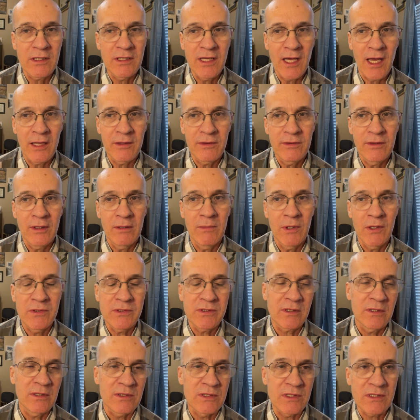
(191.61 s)
get the
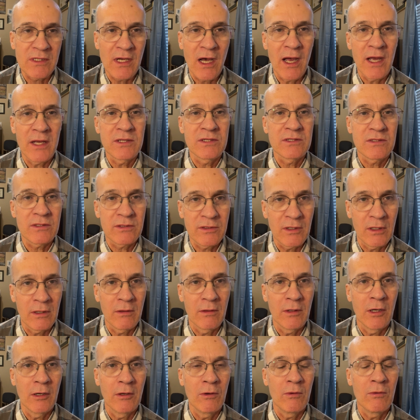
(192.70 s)
most concise
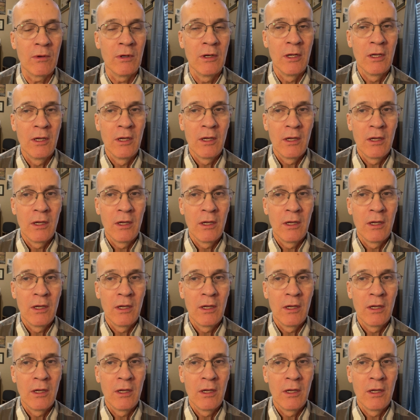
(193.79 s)
thorough